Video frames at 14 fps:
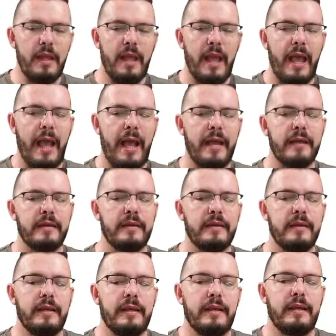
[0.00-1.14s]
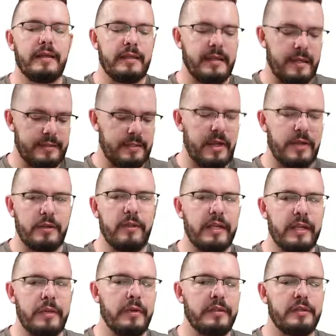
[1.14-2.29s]
And yes, I
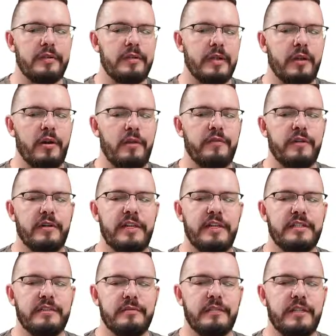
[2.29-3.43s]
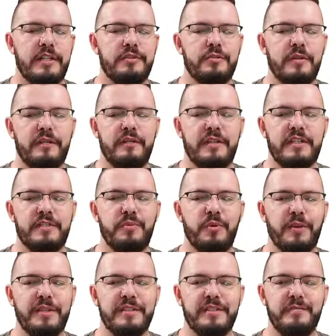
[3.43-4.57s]
quickly want to go over each one of these
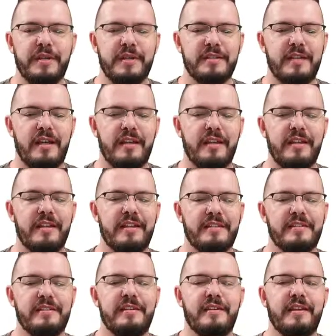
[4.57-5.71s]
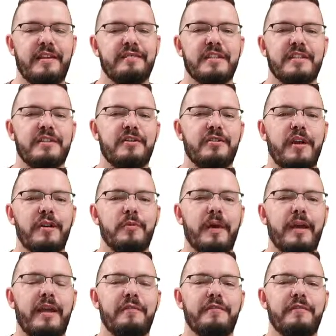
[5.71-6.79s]
points because I think that gives us a great way of